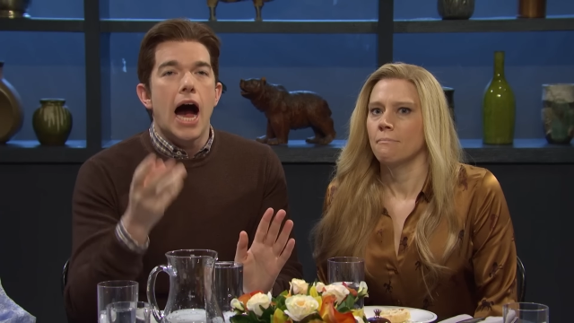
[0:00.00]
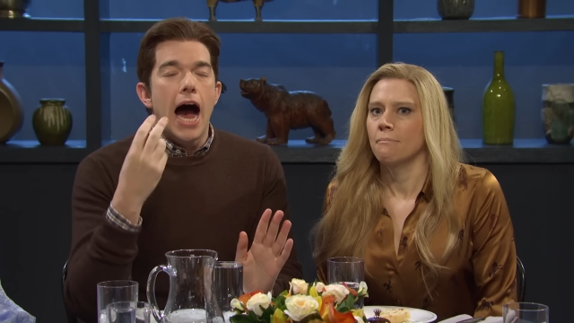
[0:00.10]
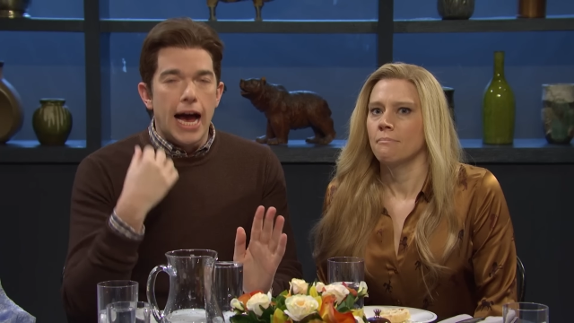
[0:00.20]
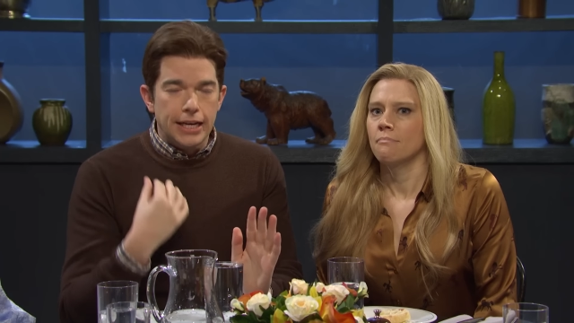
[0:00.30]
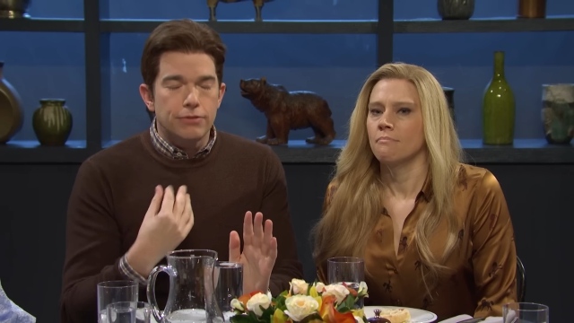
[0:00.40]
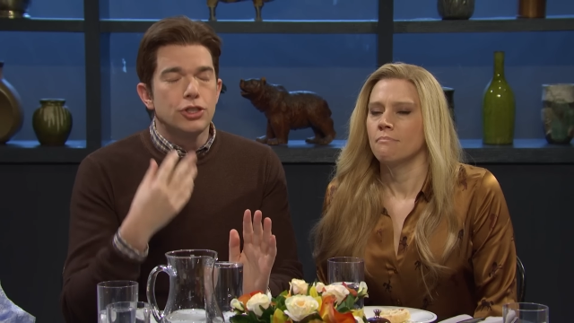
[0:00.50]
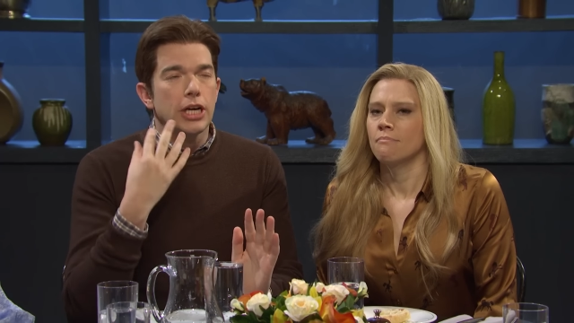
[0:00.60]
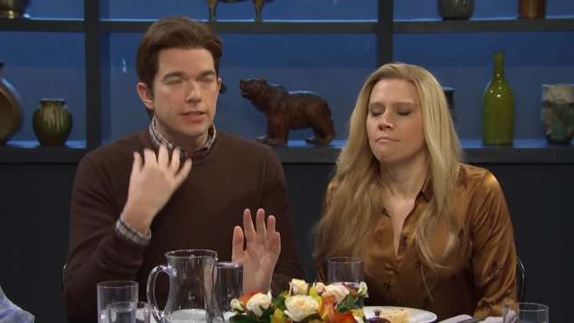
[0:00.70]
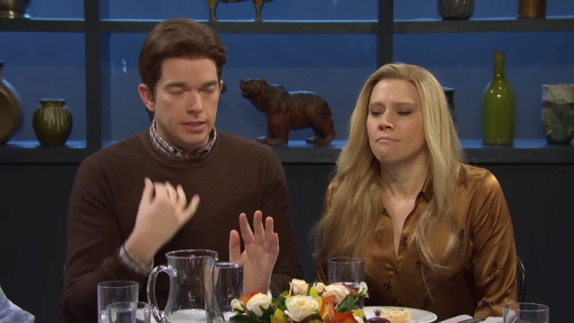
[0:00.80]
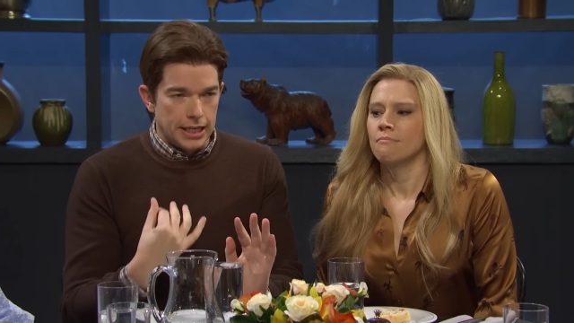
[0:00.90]
Speaker 1: I
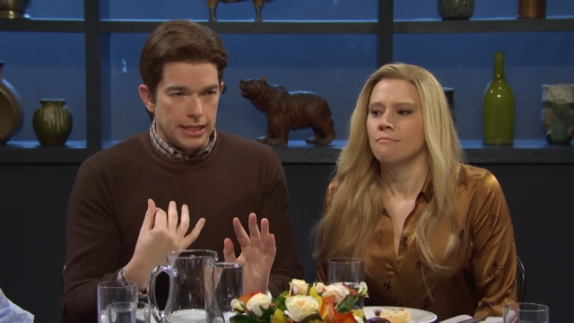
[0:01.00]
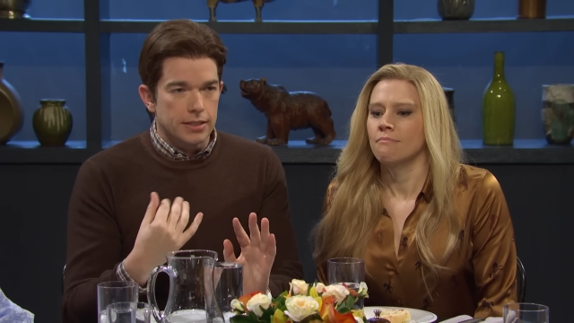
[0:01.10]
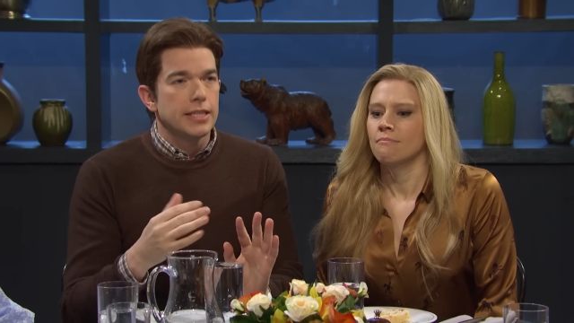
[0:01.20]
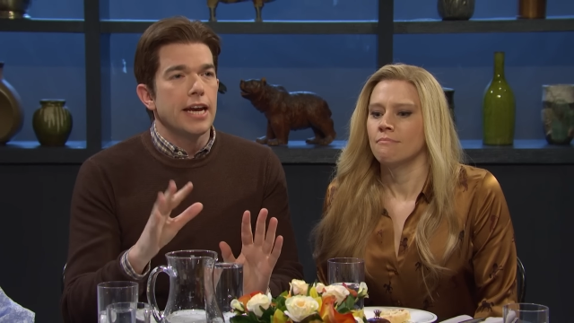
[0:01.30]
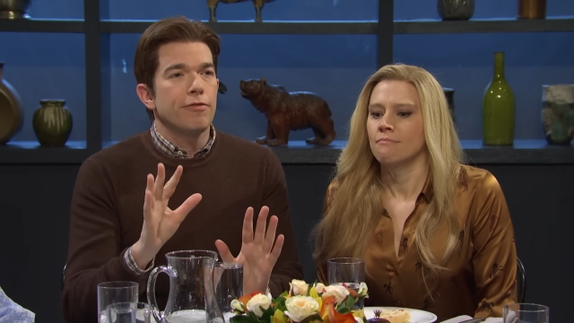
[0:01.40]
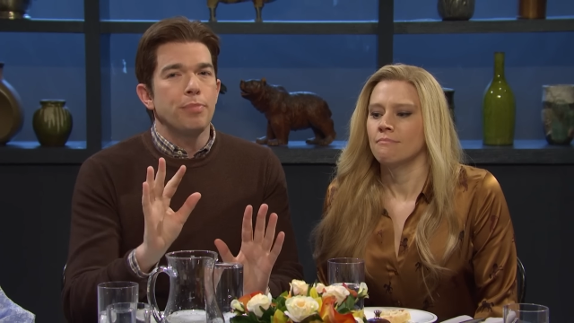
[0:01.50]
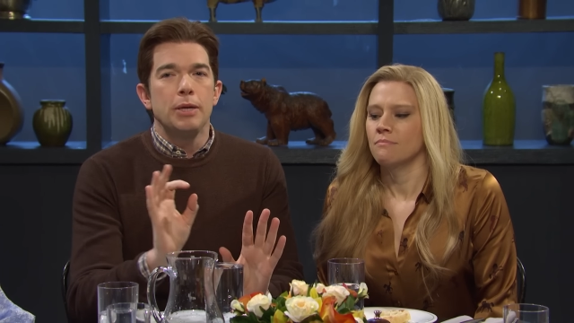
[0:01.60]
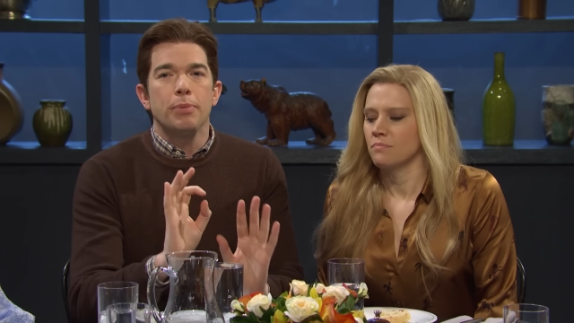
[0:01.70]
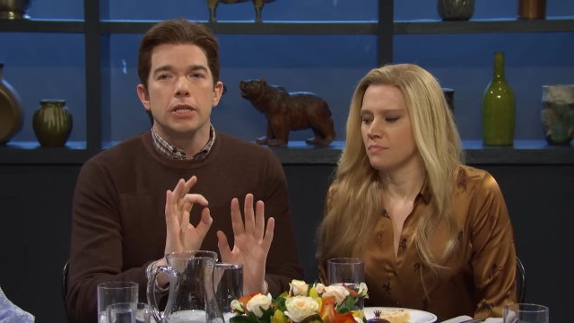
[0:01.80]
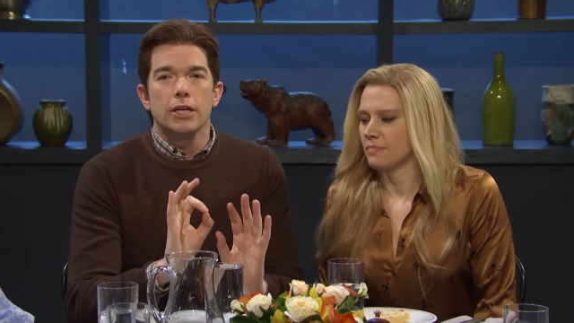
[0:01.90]
just think that if
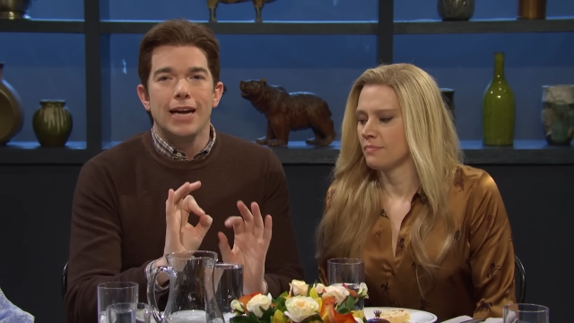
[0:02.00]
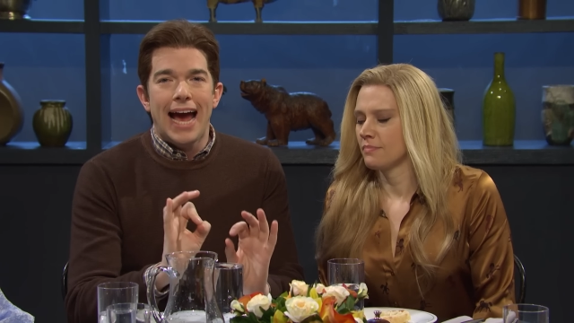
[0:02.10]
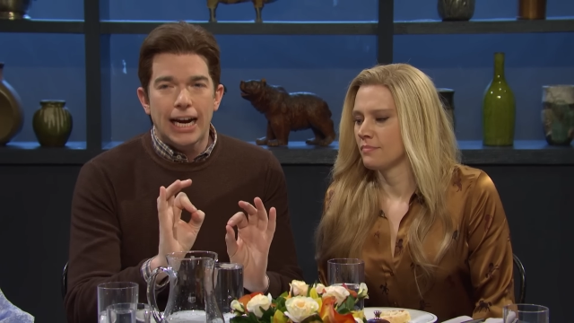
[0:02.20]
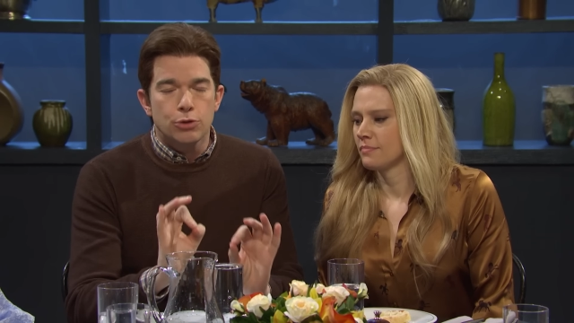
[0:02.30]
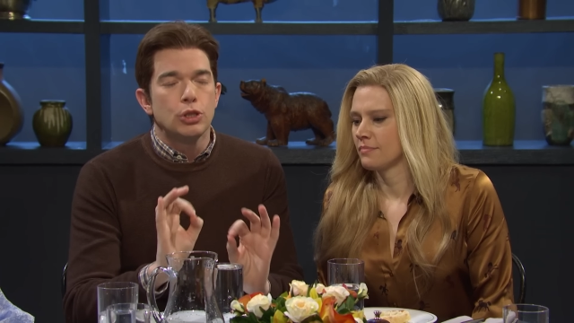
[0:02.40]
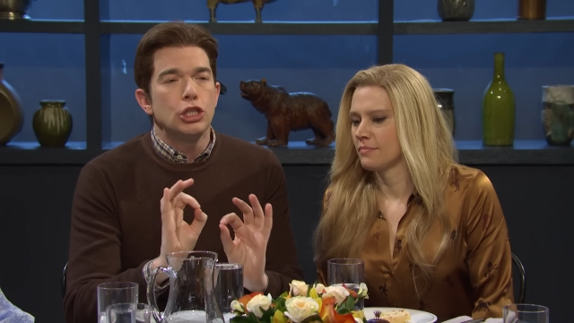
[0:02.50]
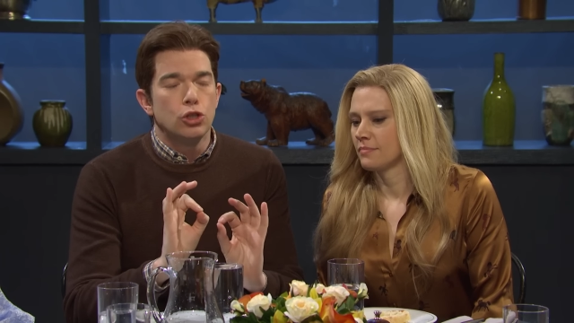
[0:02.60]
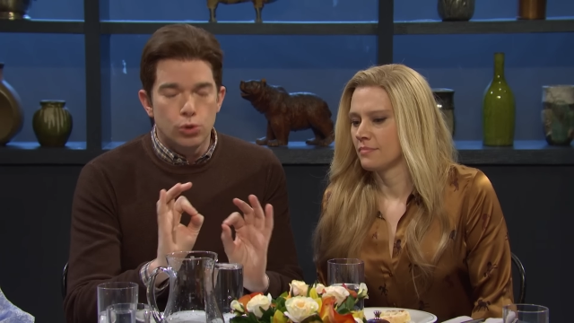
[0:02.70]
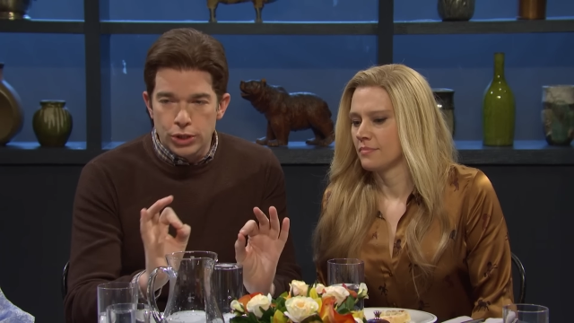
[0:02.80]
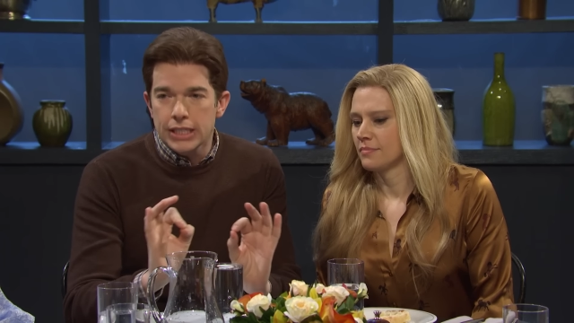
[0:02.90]
people are actually
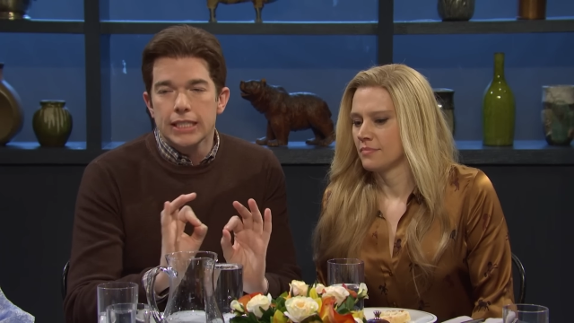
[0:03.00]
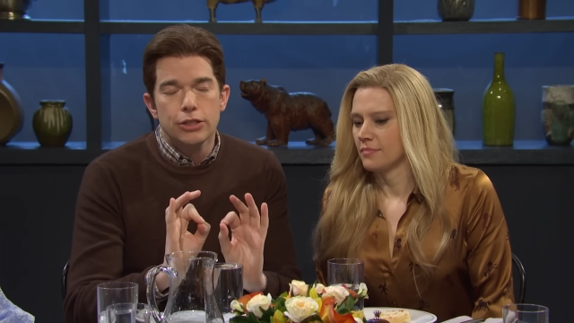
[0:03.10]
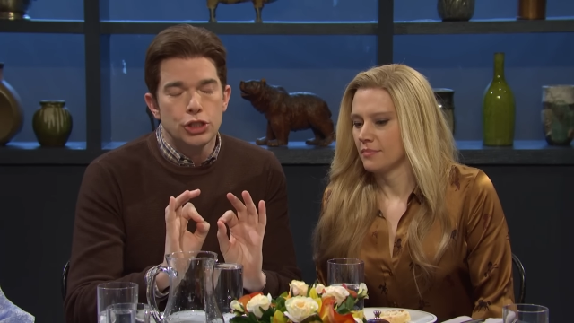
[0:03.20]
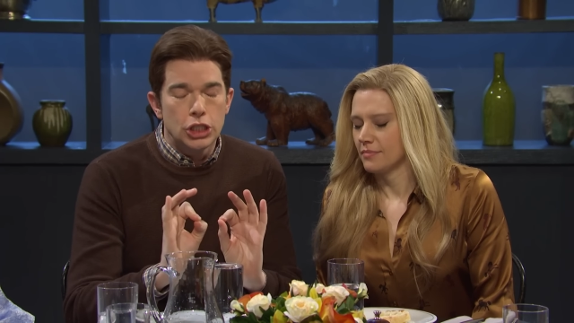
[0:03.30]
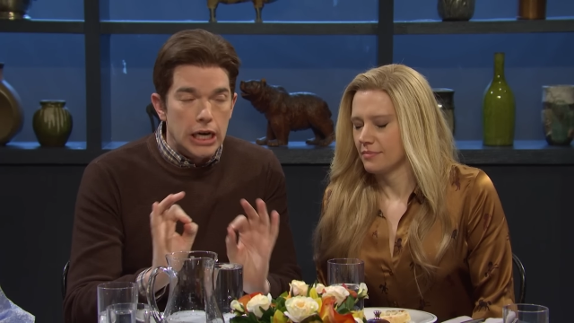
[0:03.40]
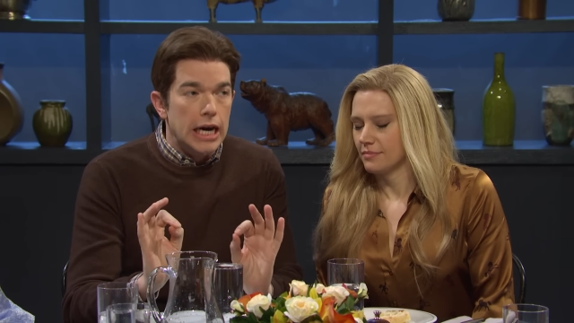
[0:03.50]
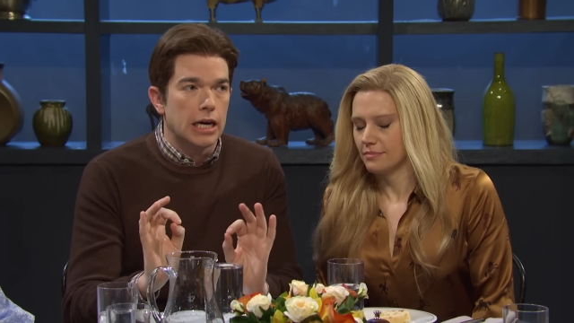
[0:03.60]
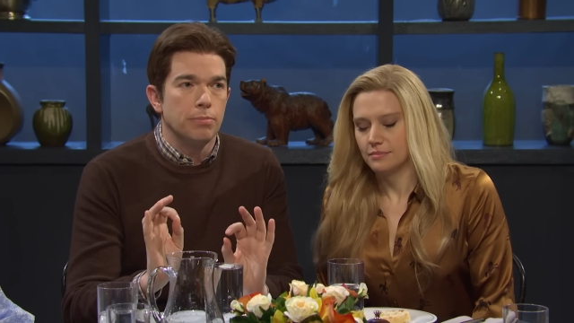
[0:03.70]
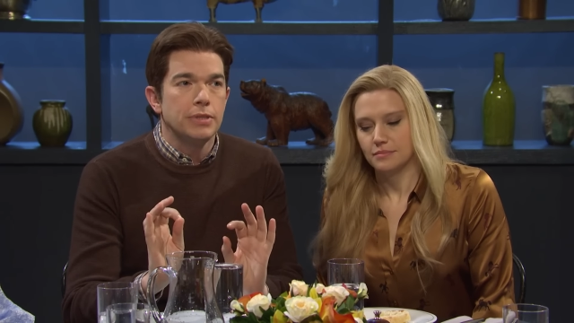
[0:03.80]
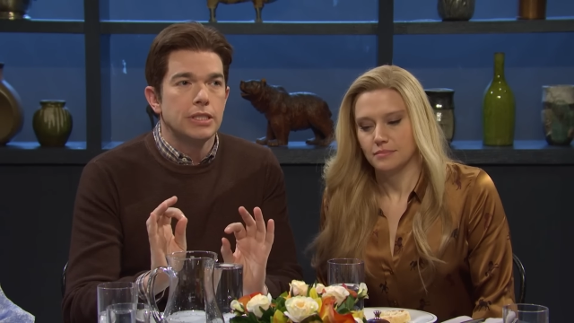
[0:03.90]
losing their
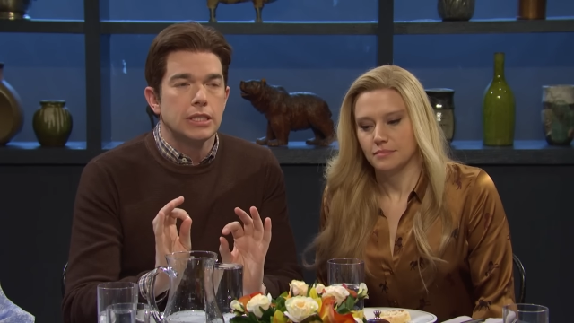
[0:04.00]
jobs.